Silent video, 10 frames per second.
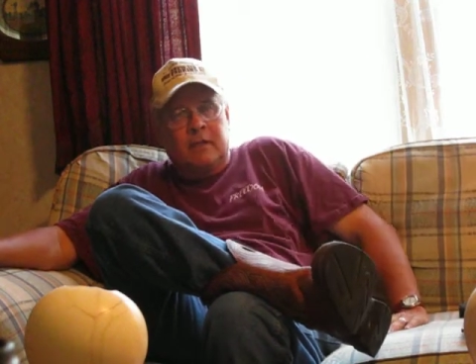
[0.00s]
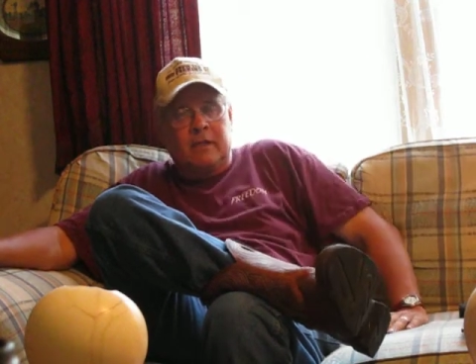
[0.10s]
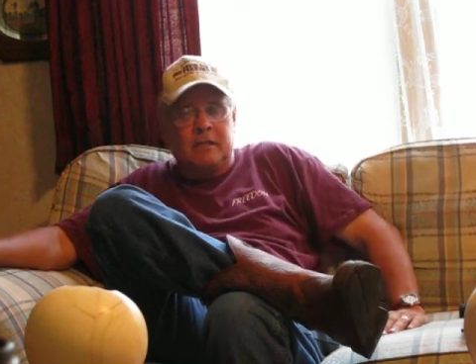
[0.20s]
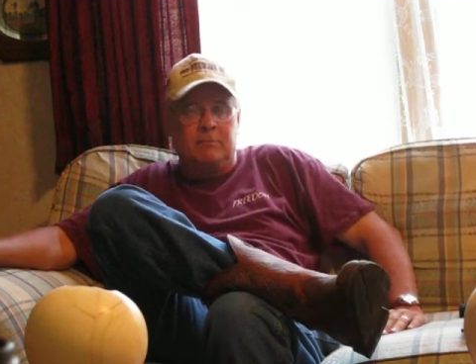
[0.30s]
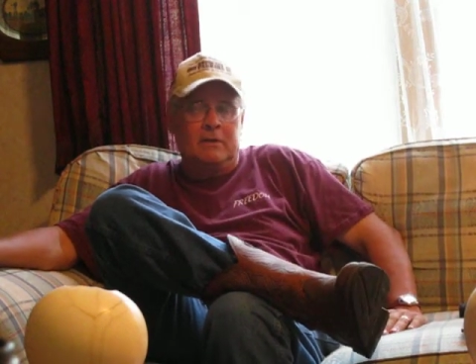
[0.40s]

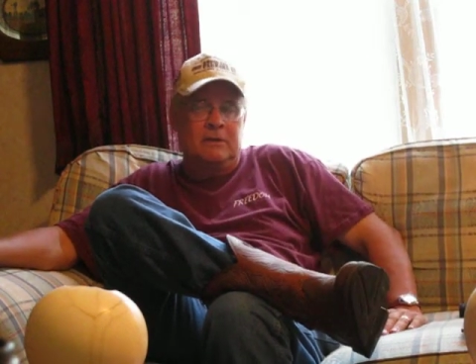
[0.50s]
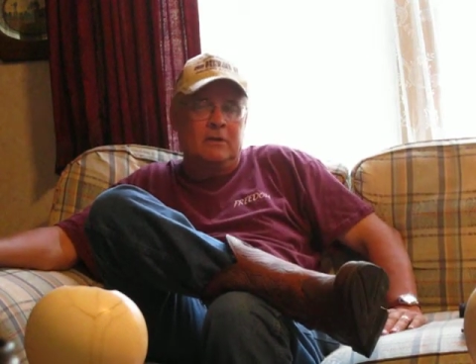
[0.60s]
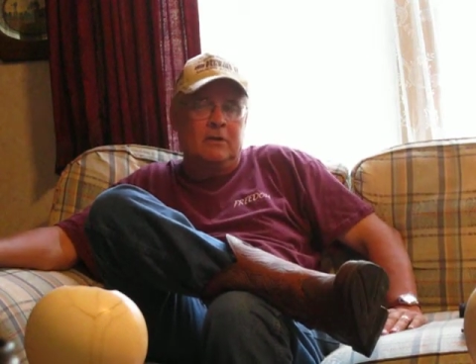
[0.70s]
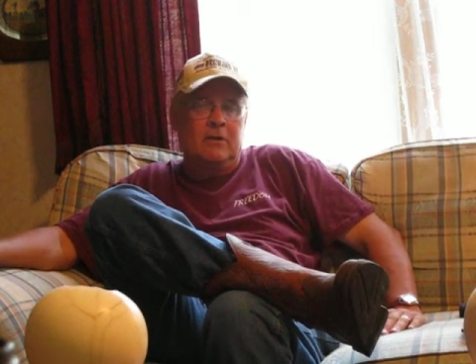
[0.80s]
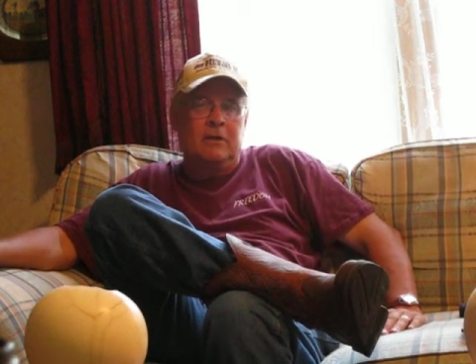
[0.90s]
that's been
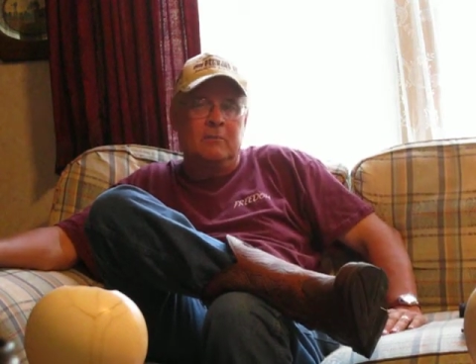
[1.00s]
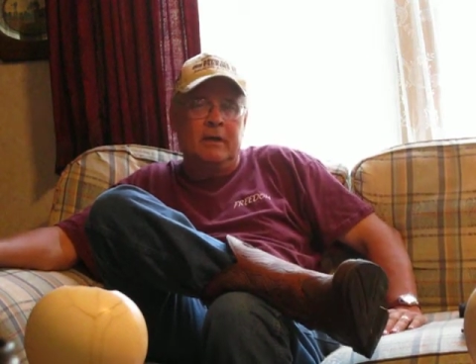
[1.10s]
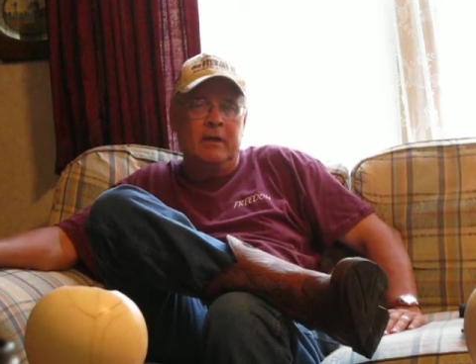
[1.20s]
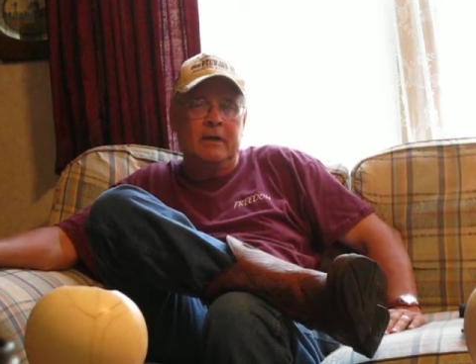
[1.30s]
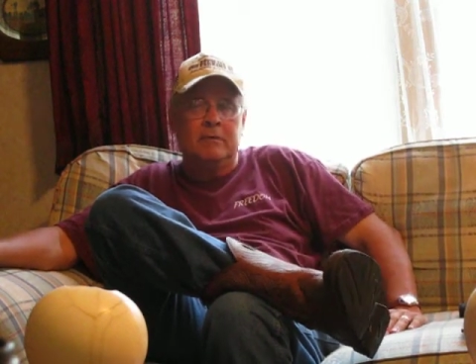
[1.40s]
so good to
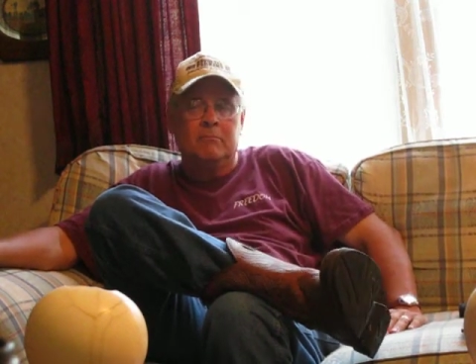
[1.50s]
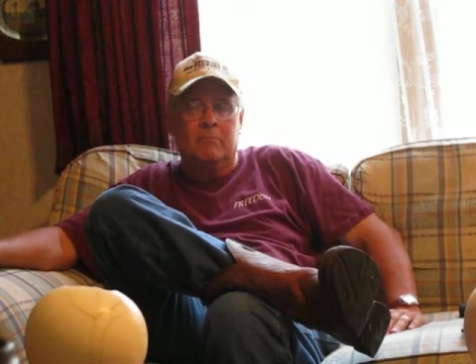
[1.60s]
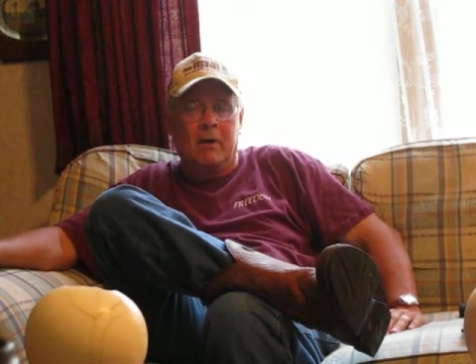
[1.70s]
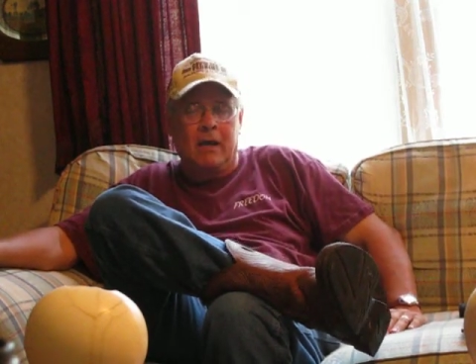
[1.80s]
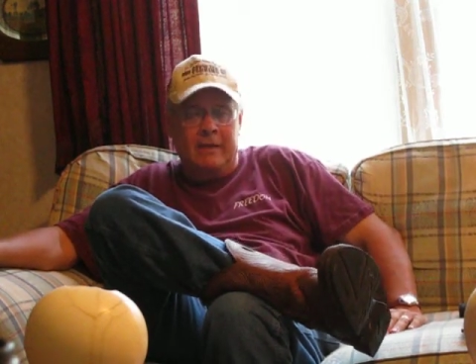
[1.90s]
me,
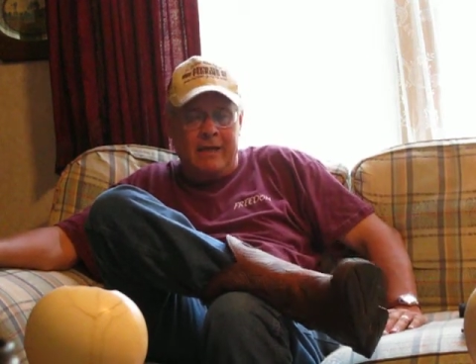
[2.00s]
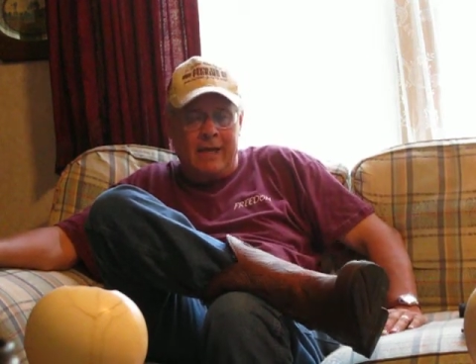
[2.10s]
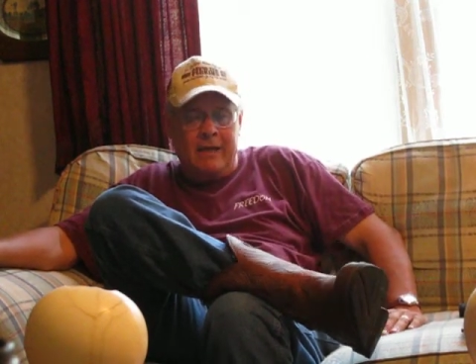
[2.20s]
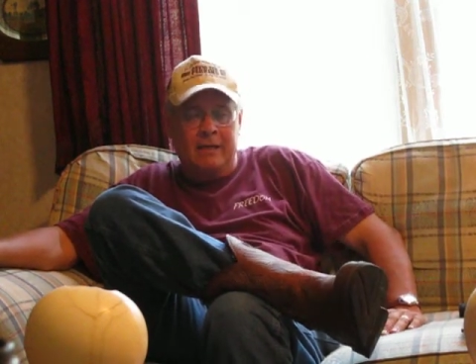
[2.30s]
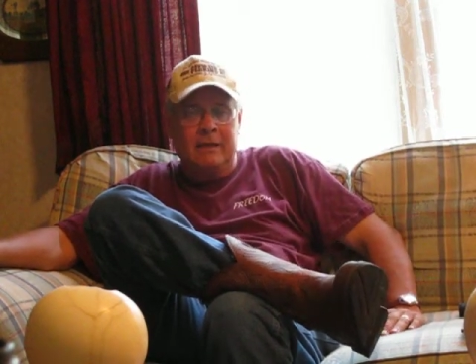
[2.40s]
Mike
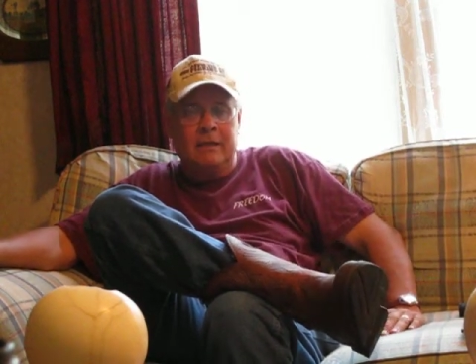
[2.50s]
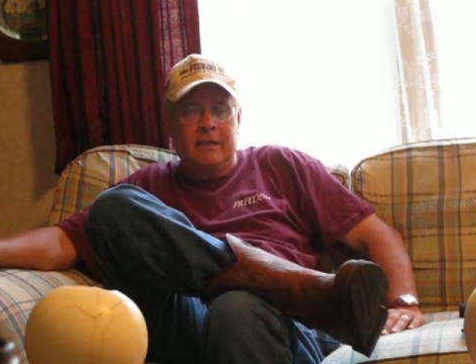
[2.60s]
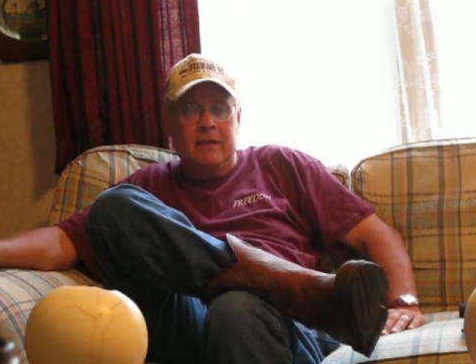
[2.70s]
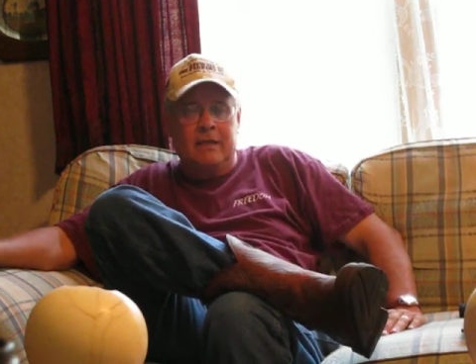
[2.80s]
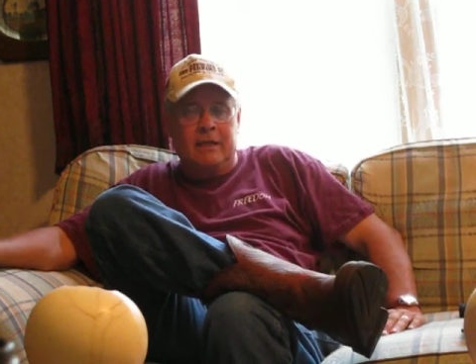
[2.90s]
Gahan,
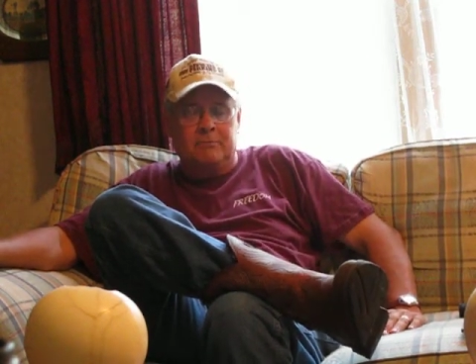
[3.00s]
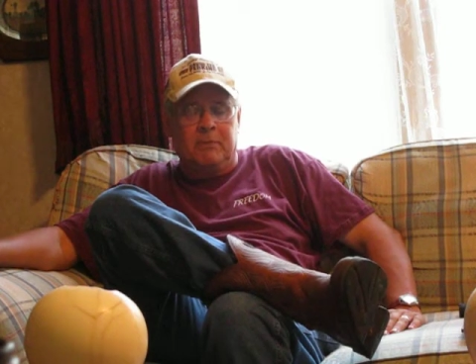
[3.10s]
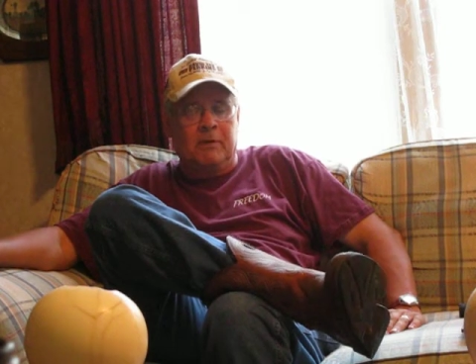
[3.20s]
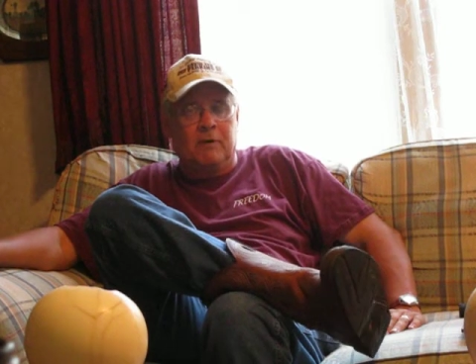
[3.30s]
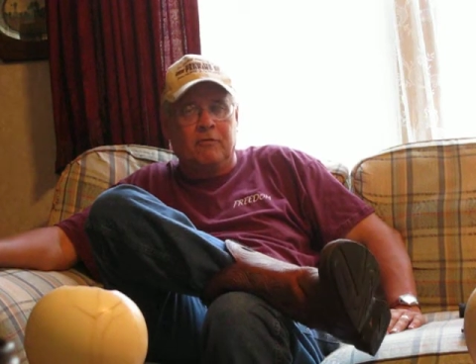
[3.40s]
it's
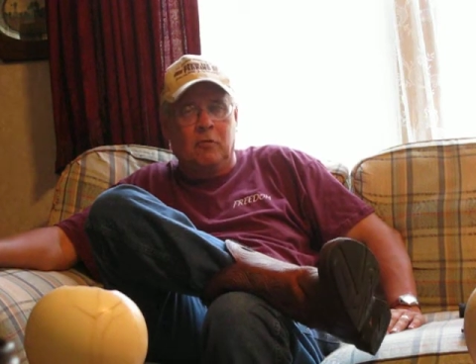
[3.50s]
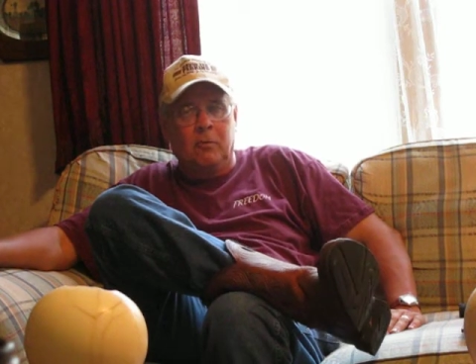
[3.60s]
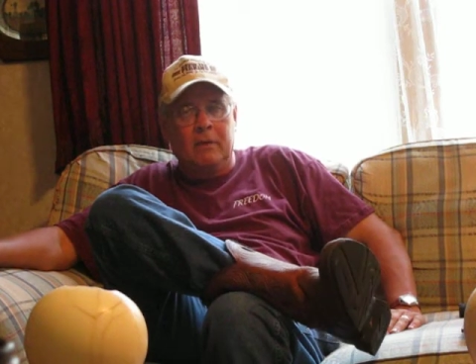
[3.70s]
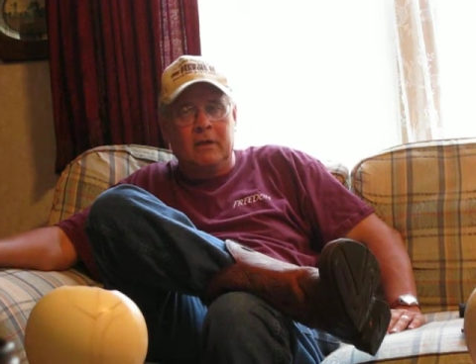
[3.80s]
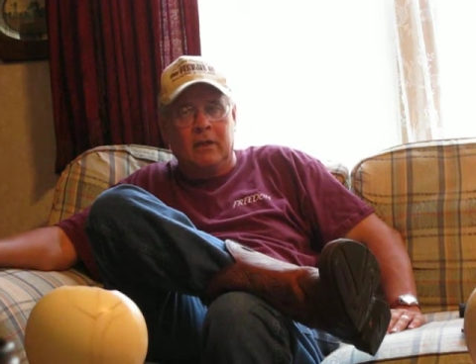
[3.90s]
been there for
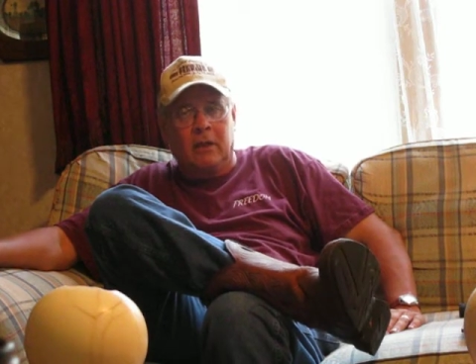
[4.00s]
me.